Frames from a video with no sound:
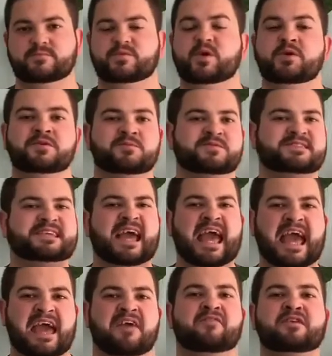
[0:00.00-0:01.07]
Logan was
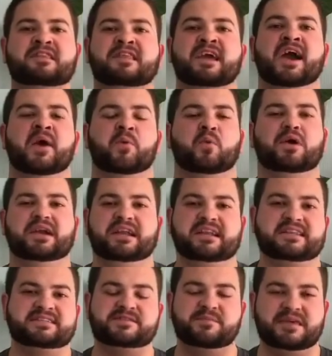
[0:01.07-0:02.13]
everything I wanted
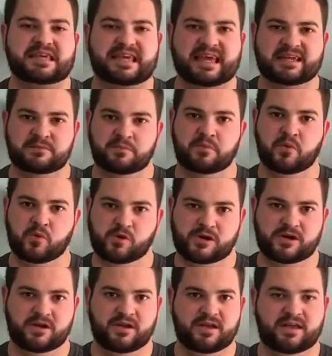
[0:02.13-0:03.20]
it to be and
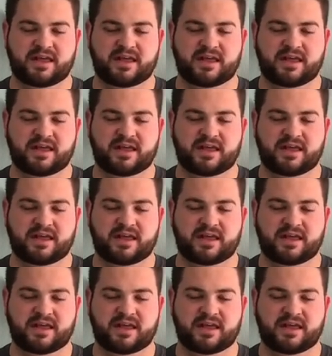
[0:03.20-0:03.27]
more.